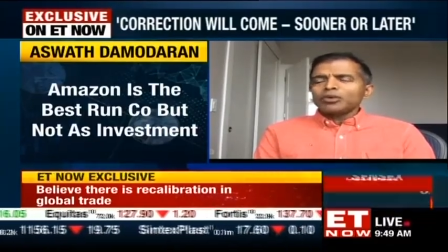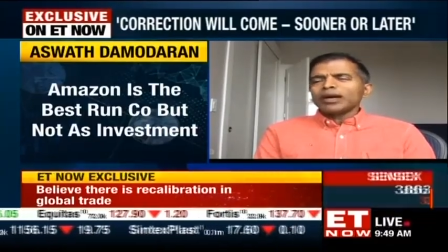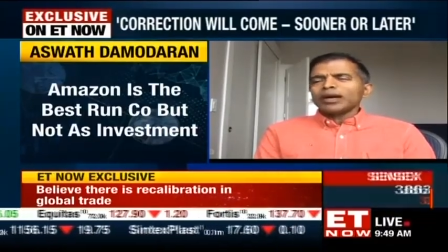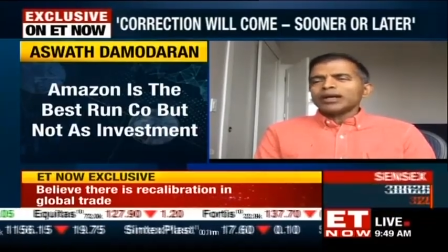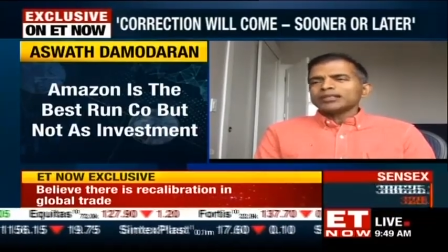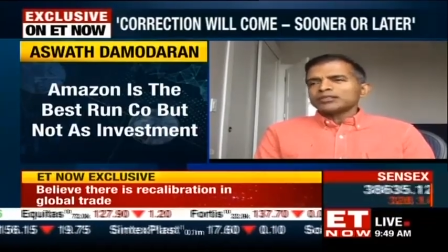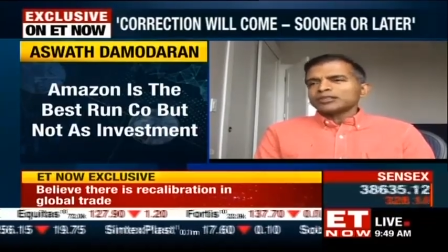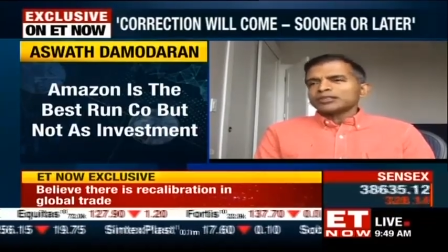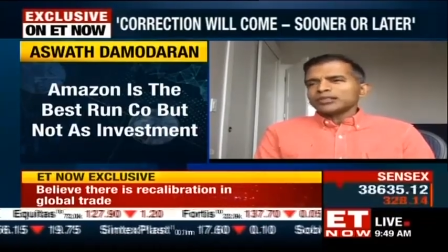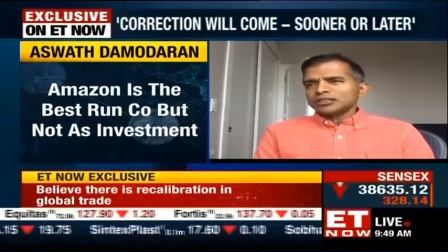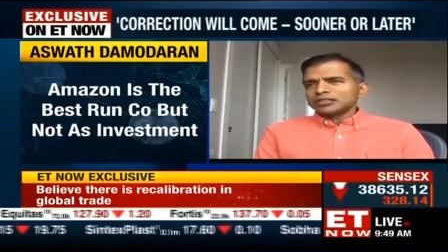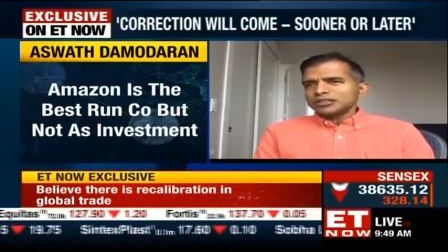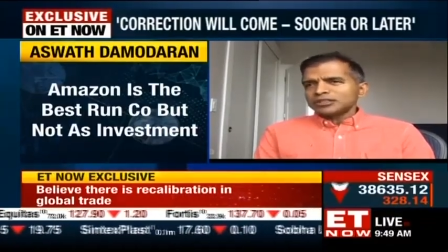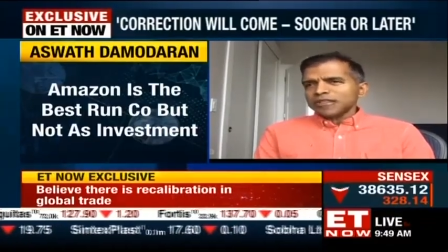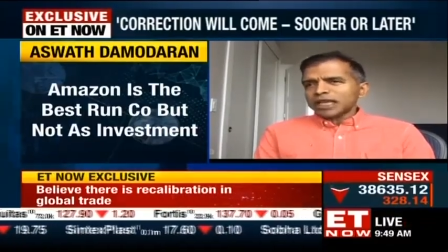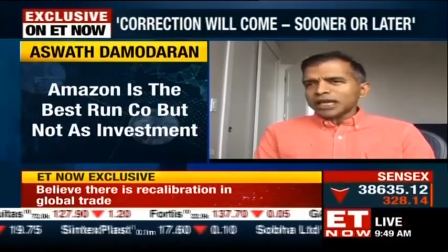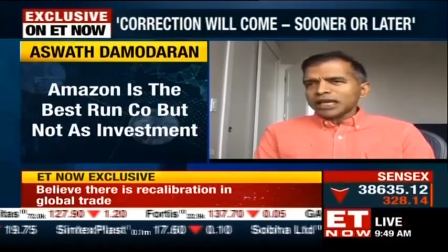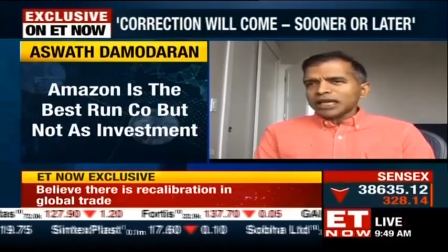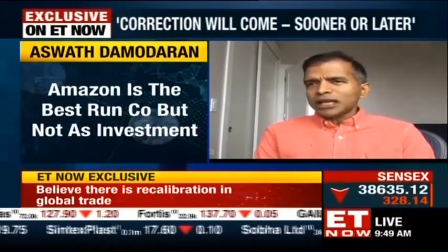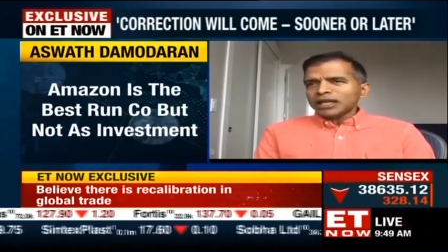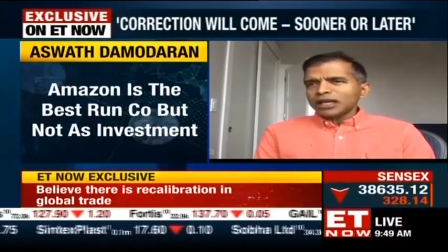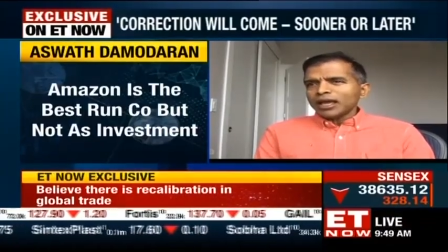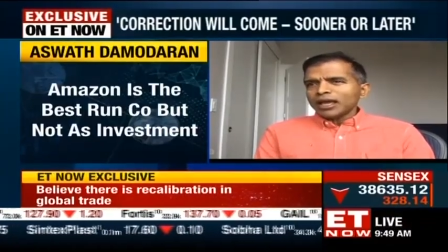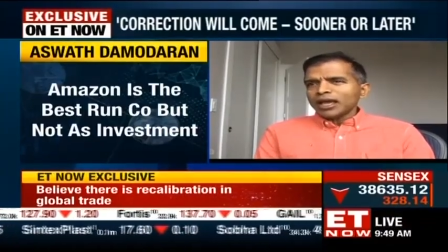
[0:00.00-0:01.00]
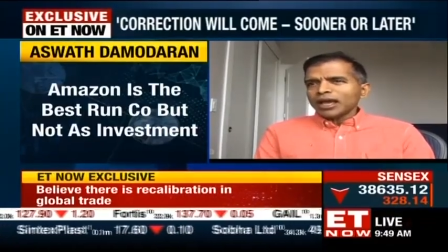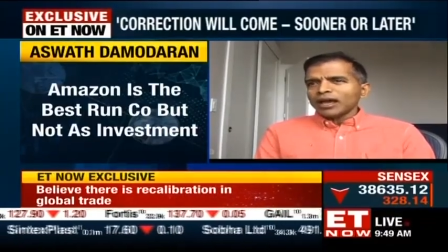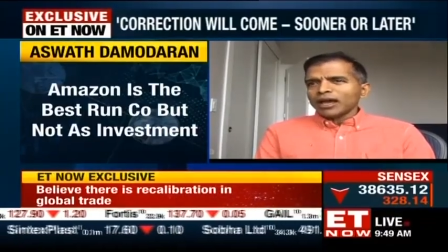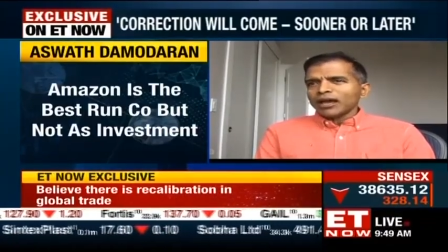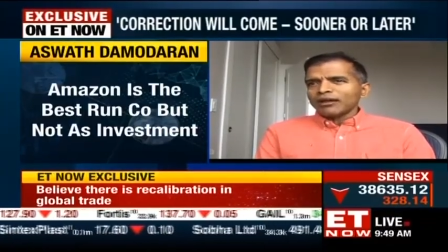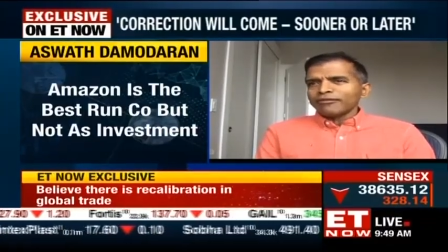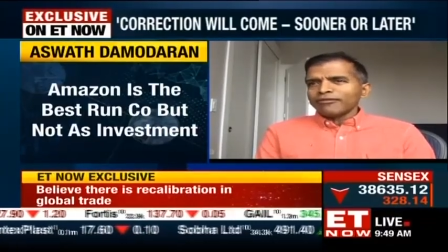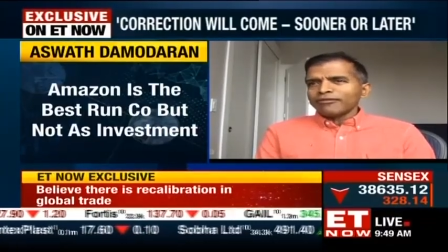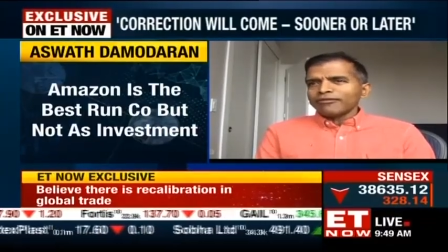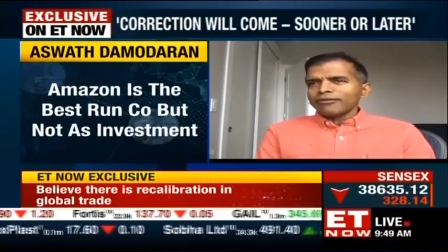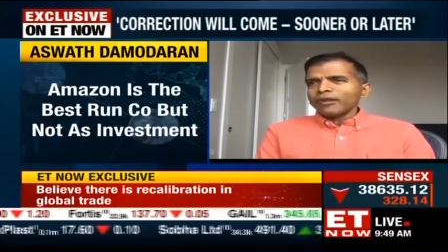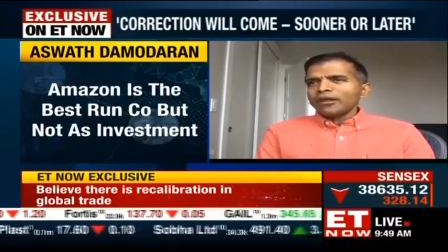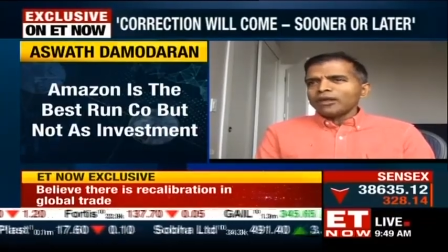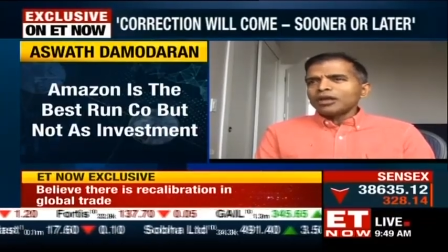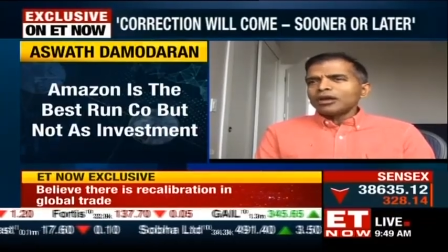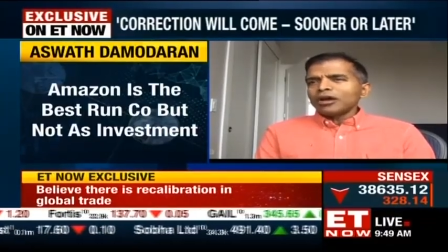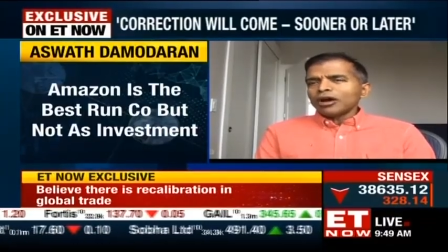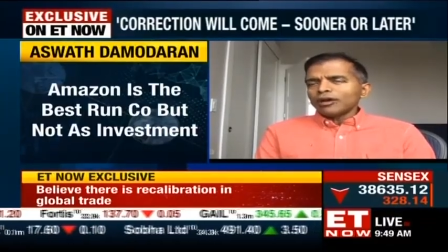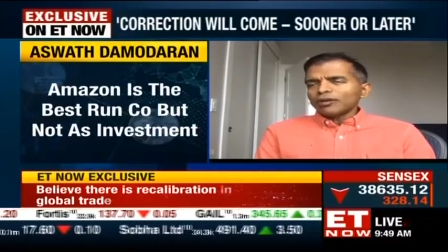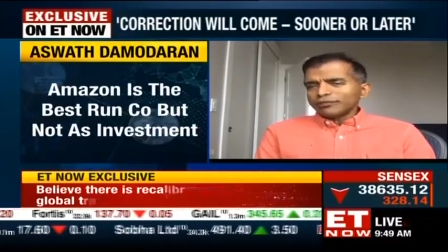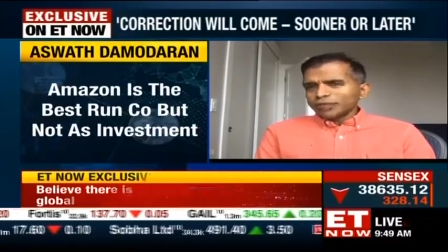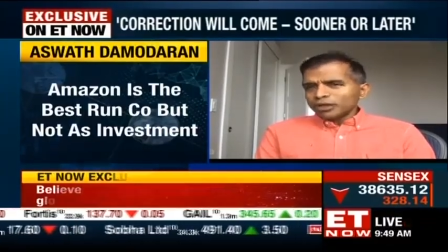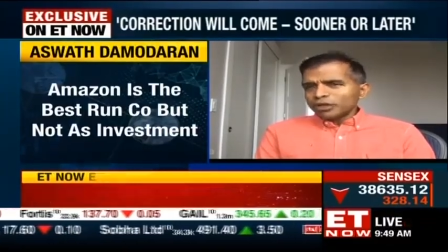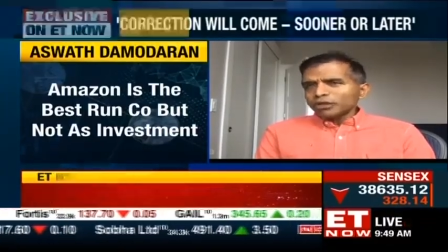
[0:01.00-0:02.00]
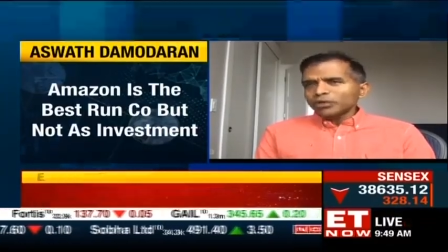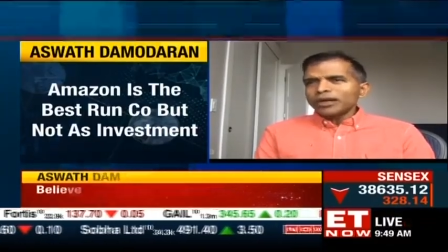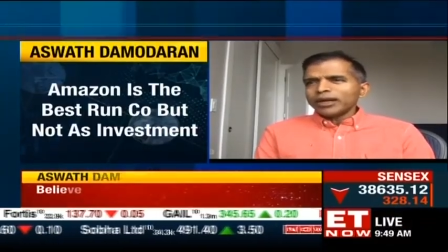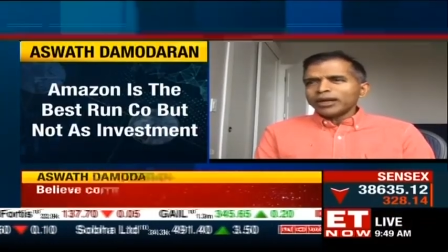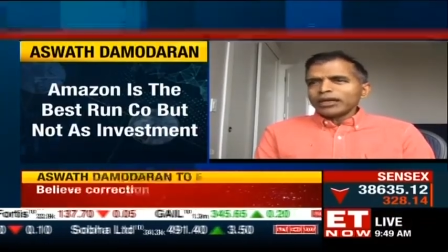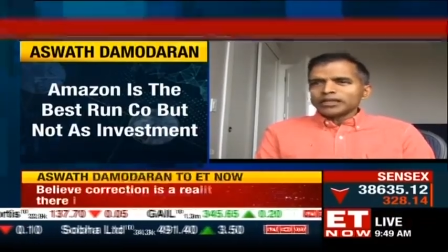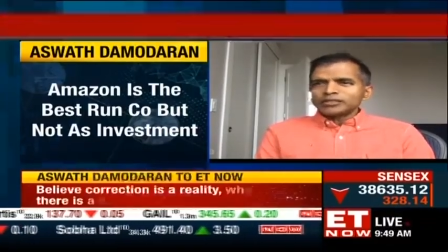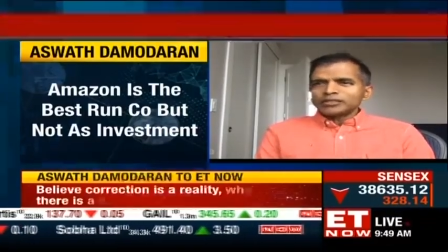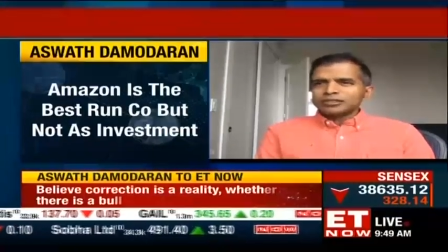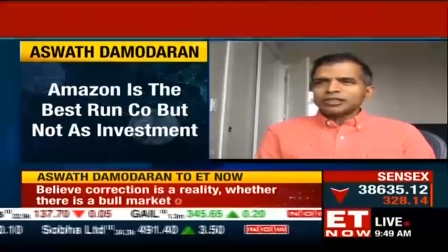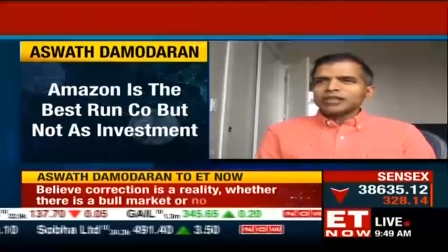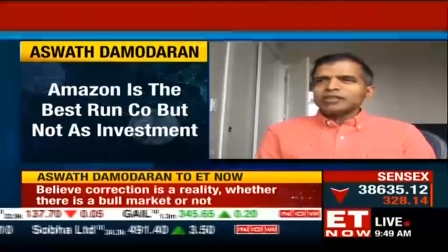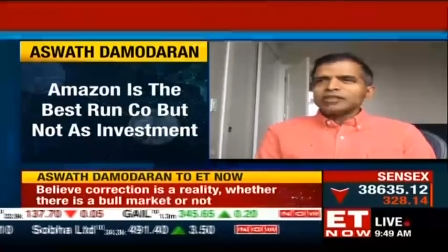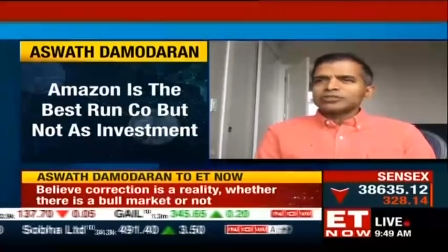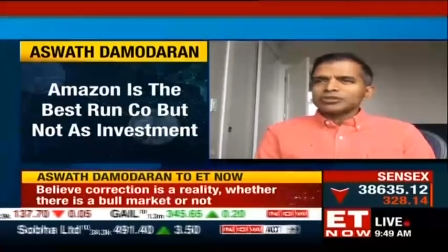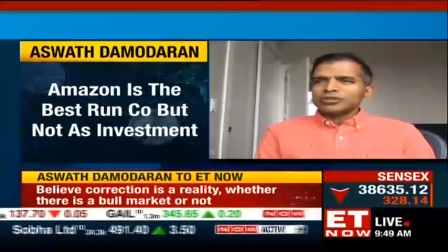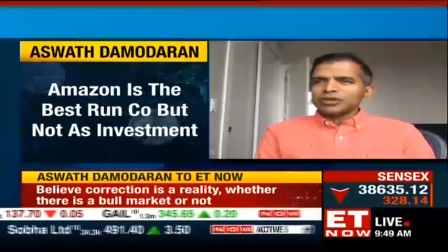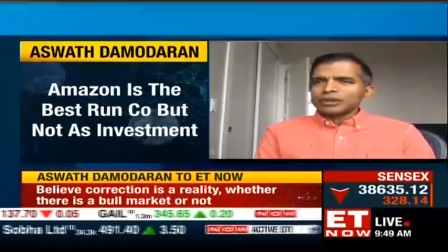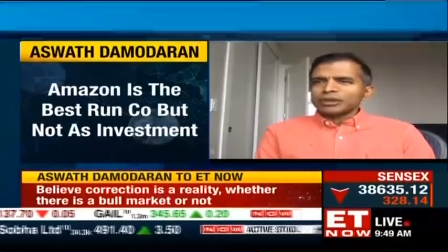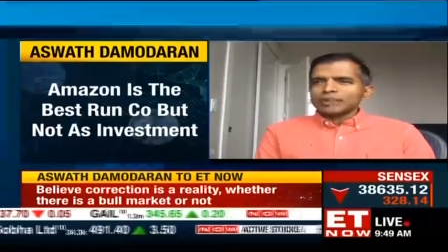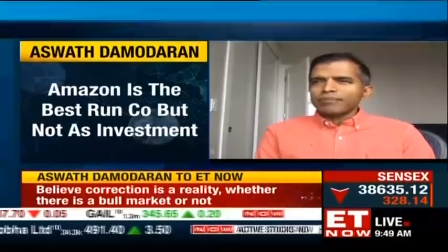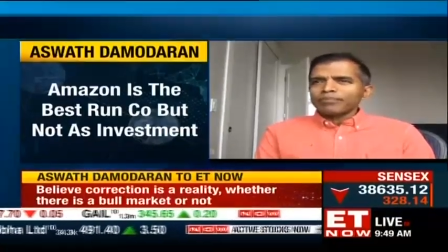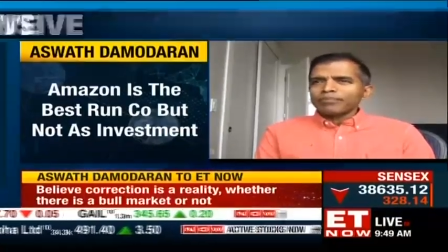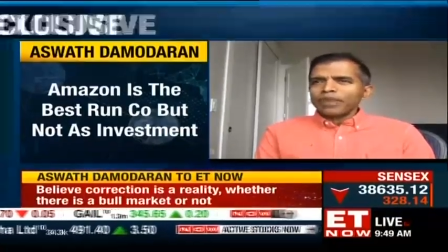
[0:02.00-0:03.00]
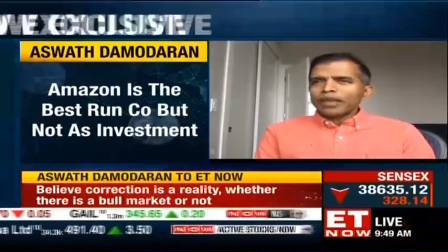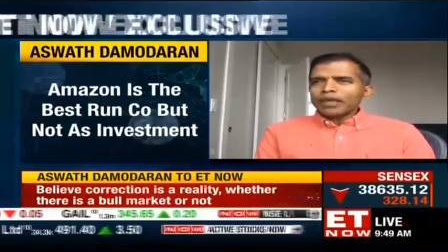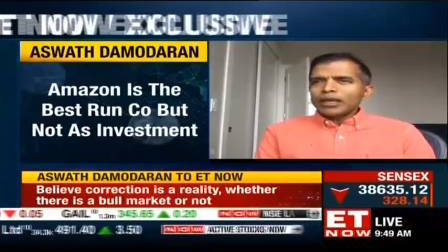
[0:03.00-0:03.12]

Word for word: US in the second half of the 20th century.